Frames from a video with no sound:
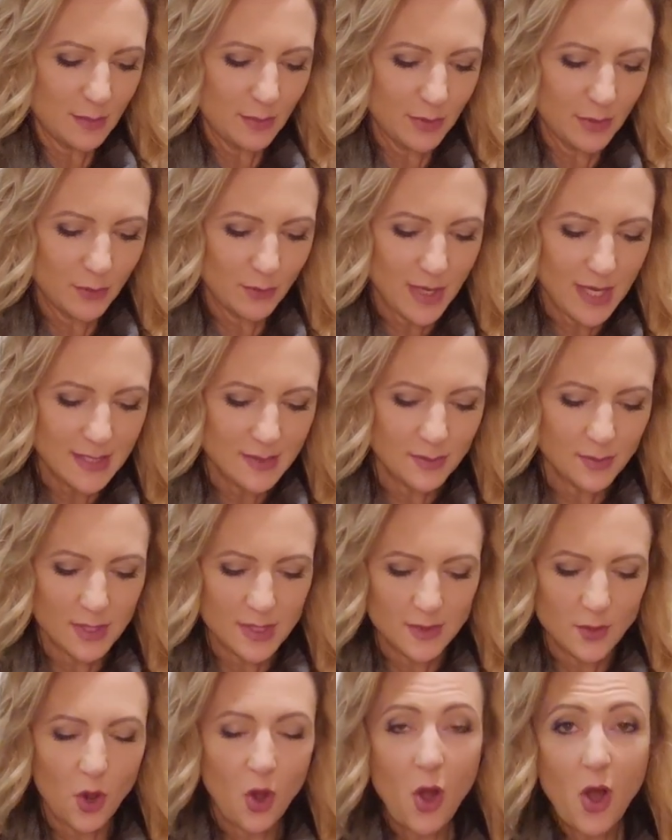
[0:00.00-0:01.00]
going to put the
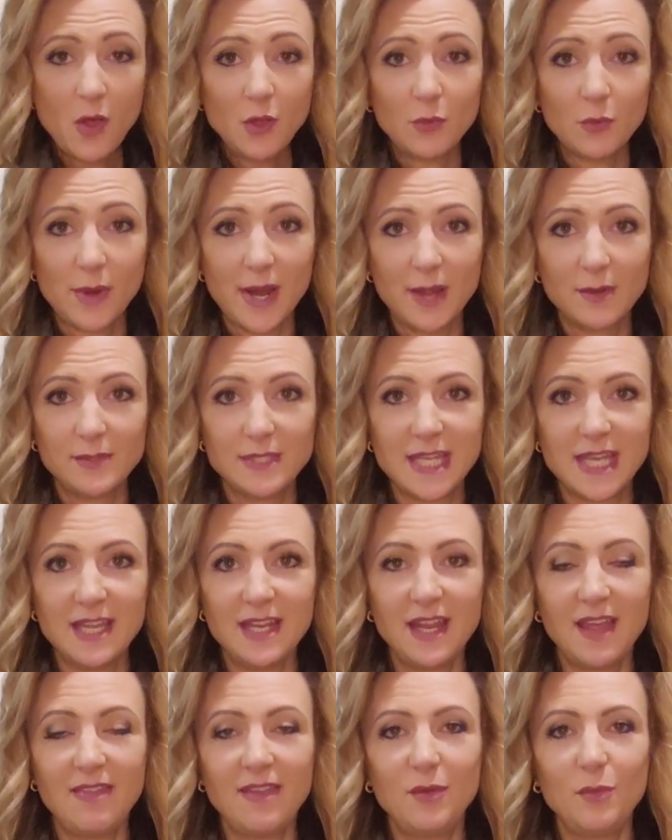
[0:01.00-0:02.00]
raspberries all around it,
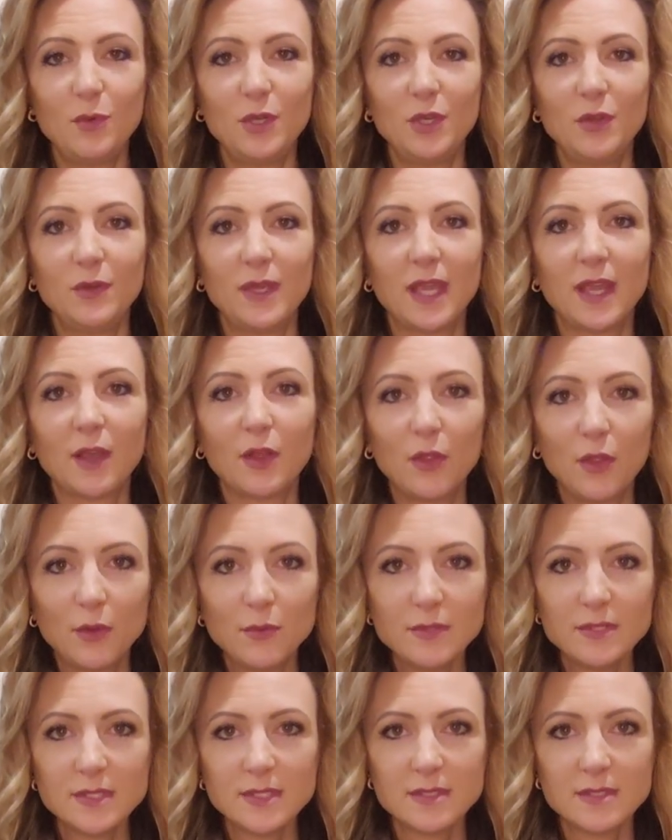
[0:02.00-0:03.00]
and then when you get
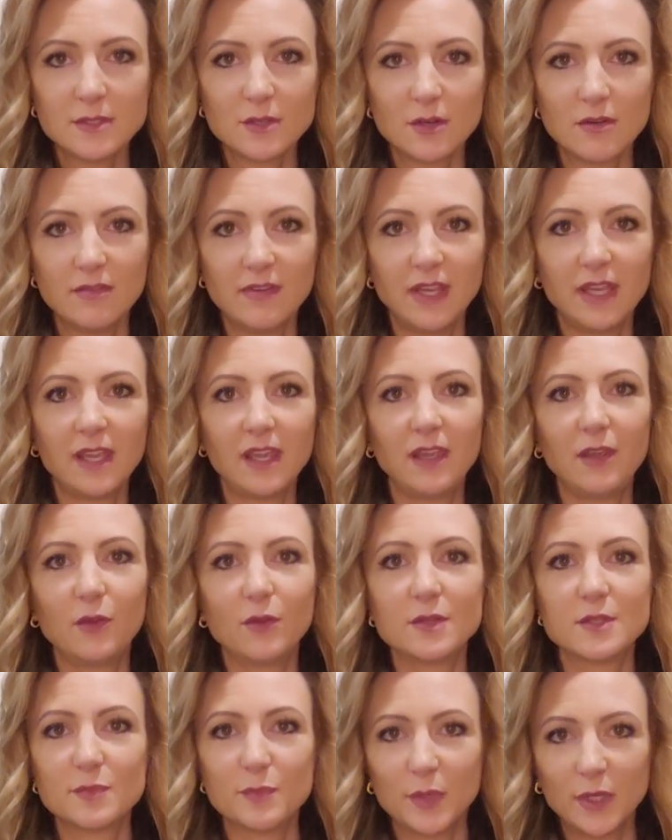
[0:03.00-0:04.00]
close to serving it, you
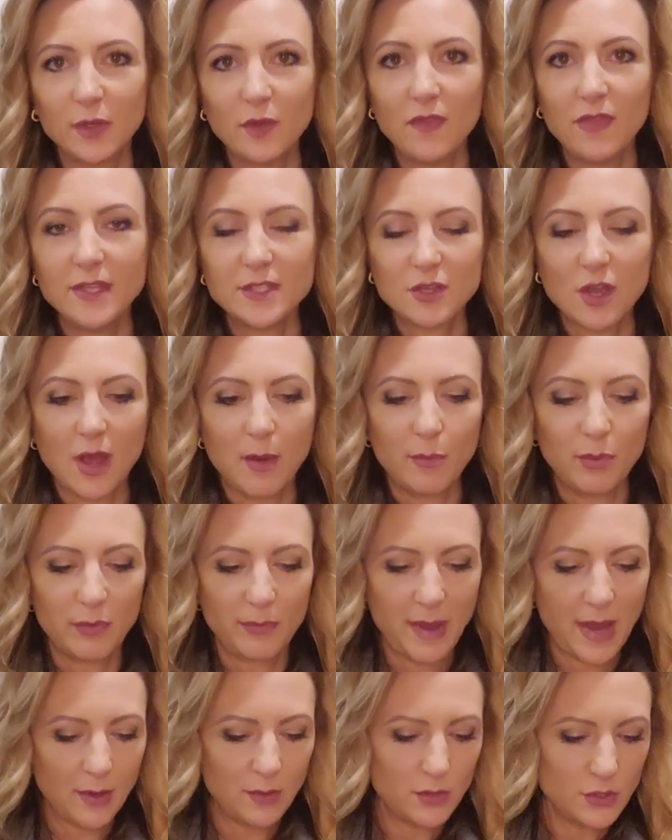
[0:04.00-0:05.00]
can sprinkle the top with
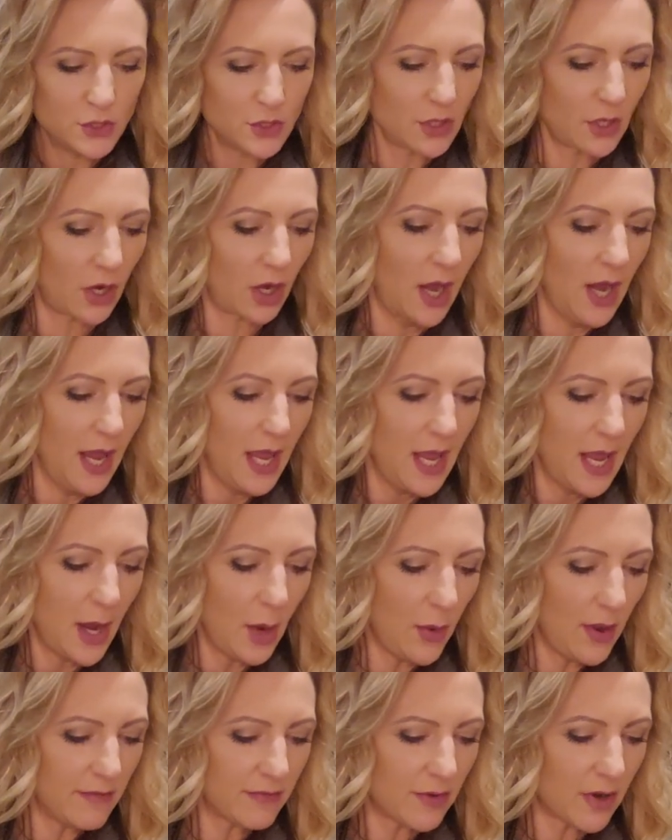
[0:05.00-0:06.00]
powdered sugar.
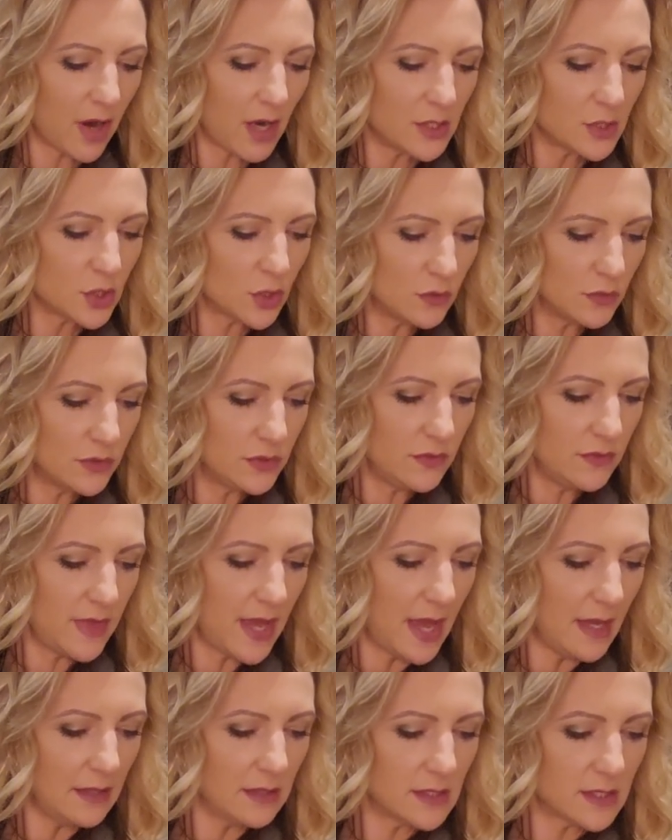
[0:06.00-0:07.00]
However, don't do
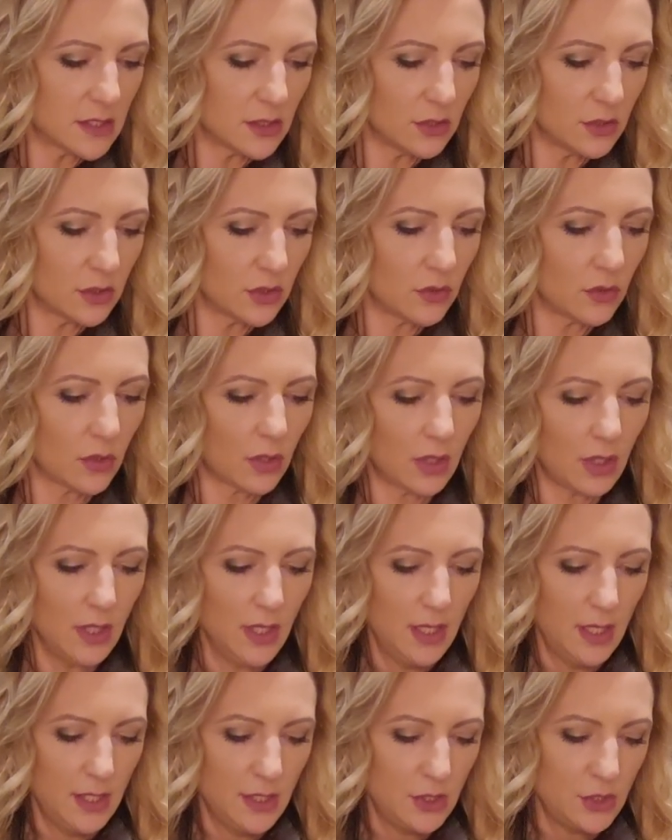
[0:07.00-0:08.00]
that until you're
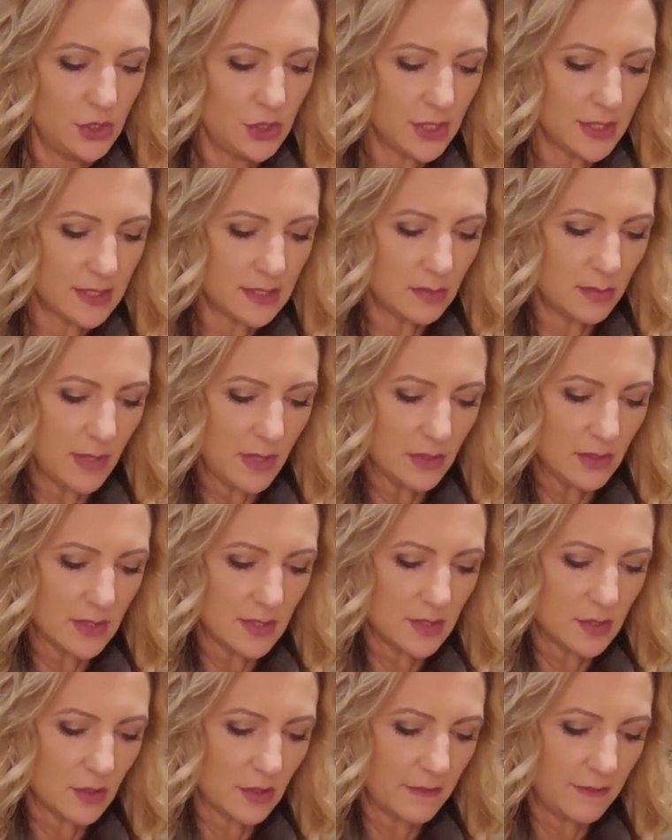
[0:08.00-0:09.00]
just about to
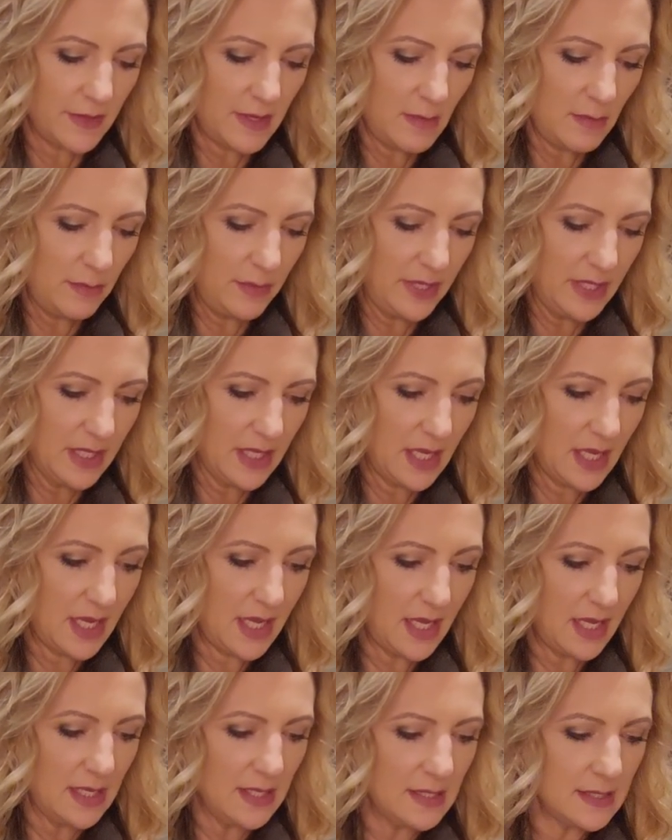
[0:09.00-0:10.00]
serve it,
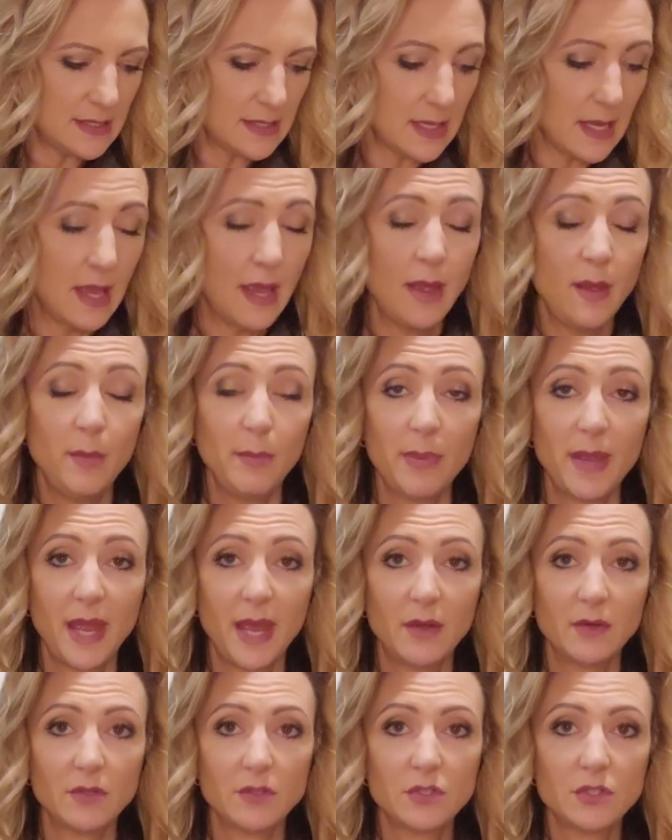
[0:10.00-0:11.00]
because
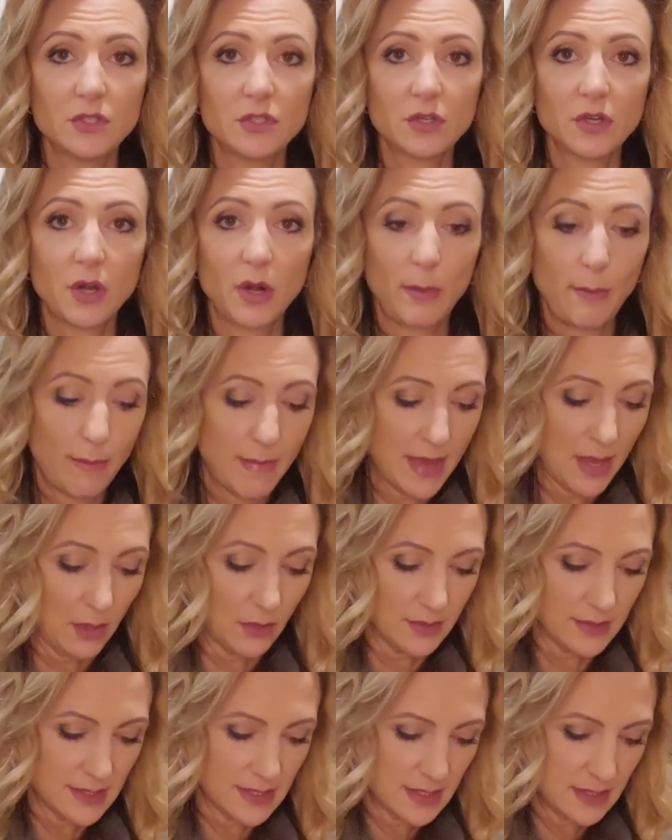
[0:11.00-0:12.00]
powdered sugar
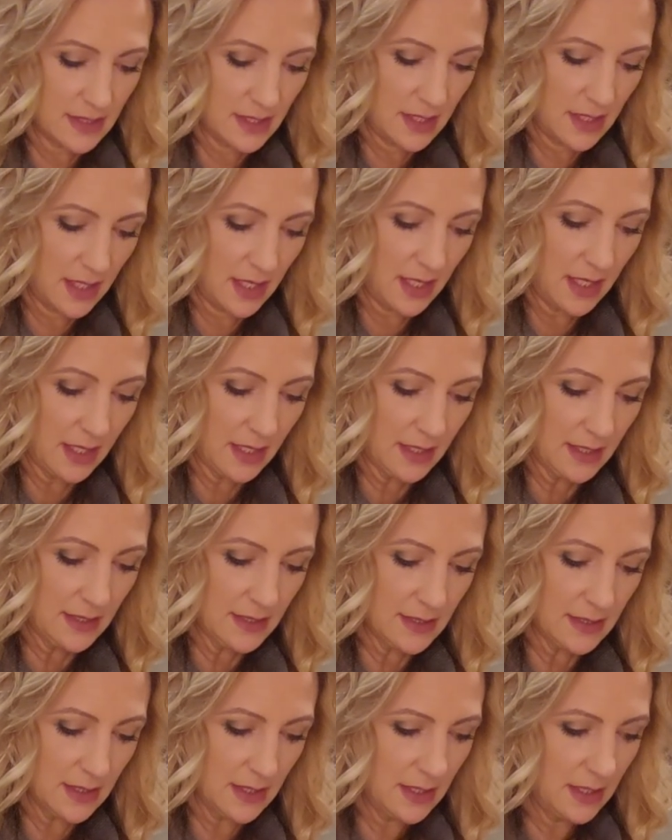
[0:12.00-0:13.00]
melts,
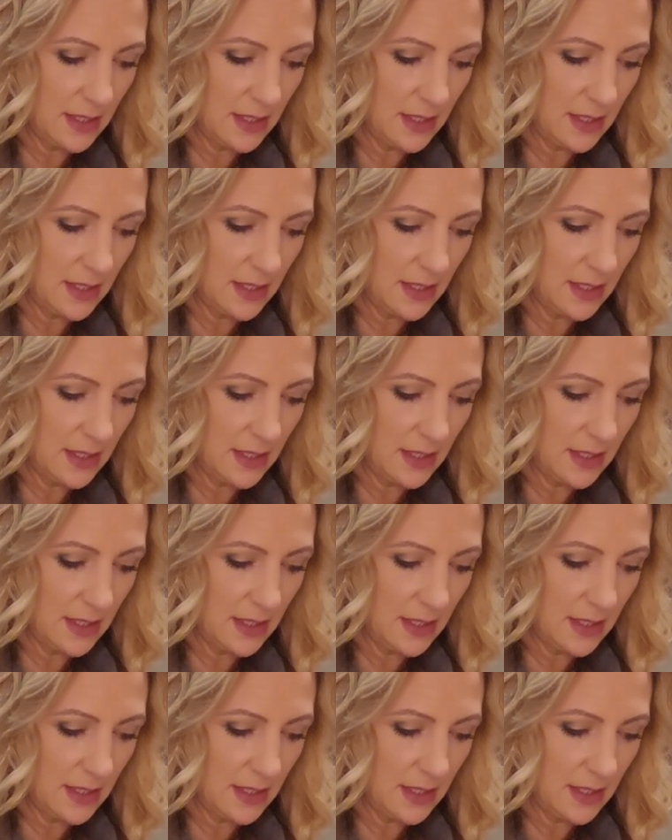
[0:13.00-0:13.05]
and